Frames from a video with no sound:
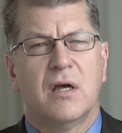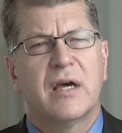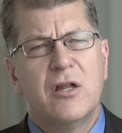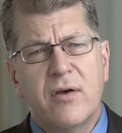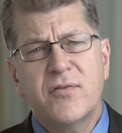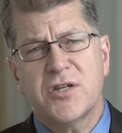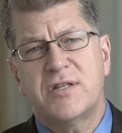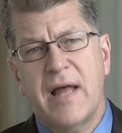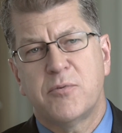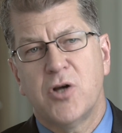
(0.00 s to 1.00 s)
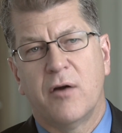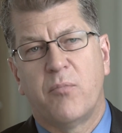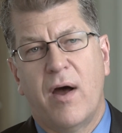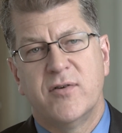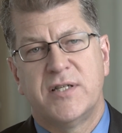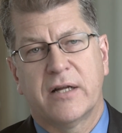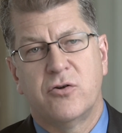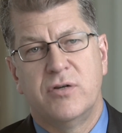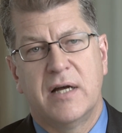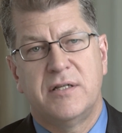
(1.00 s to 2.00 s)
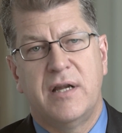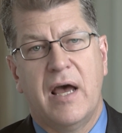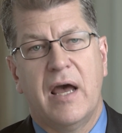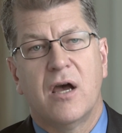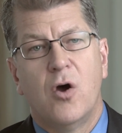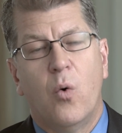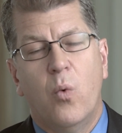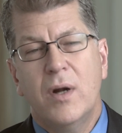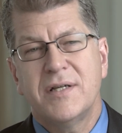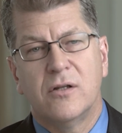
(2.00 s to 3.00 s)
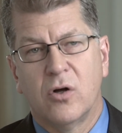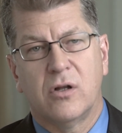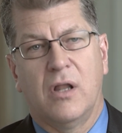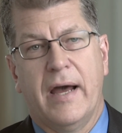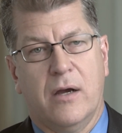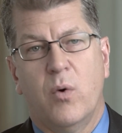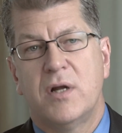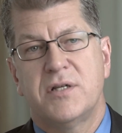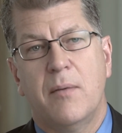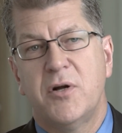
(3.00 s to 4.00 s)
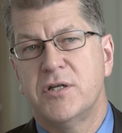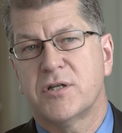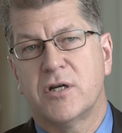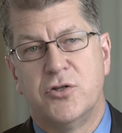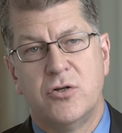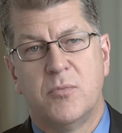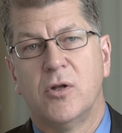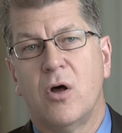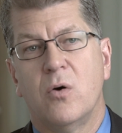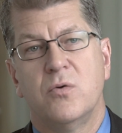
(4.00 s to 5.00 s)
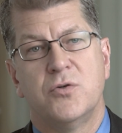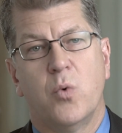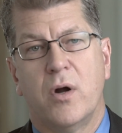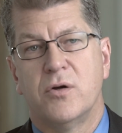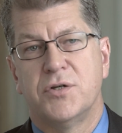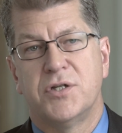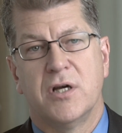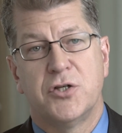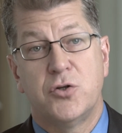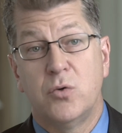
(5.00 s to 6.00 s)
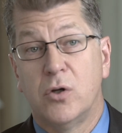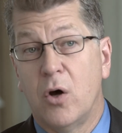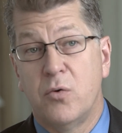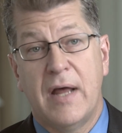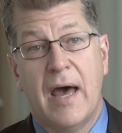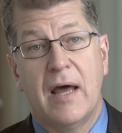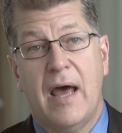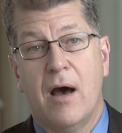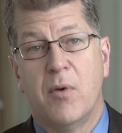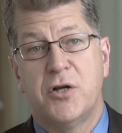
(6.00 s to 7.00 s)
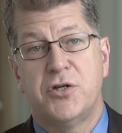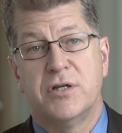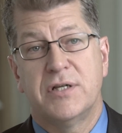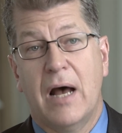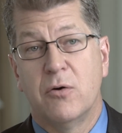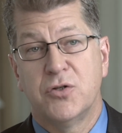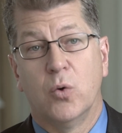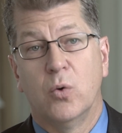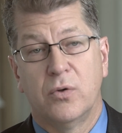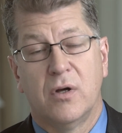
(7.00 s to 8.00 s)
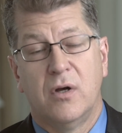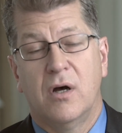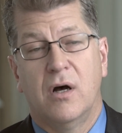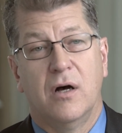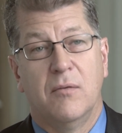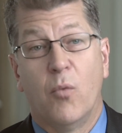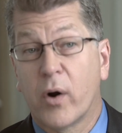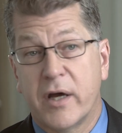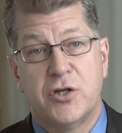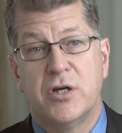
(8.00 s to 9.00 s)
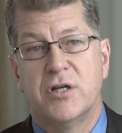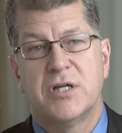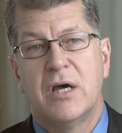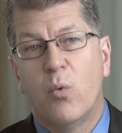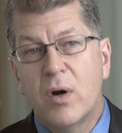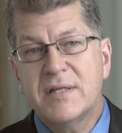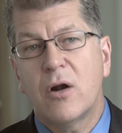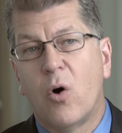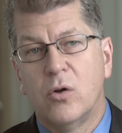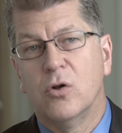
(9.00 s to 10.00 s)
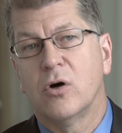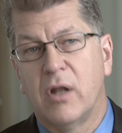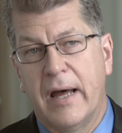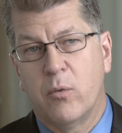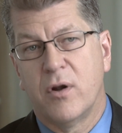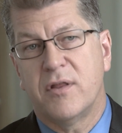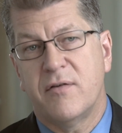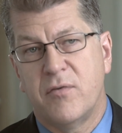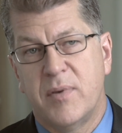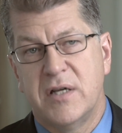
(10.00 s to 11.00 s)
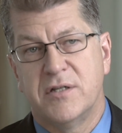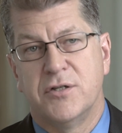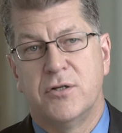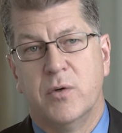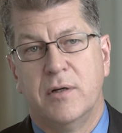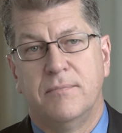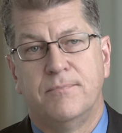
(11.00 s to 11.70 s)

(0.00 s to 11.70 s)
Can you give us a snapshot of private sector debt today? What does it look like? How much is consumer loans? What is student loan debt? How much is household mortgages? What does that all look like? What are the different pieces to it?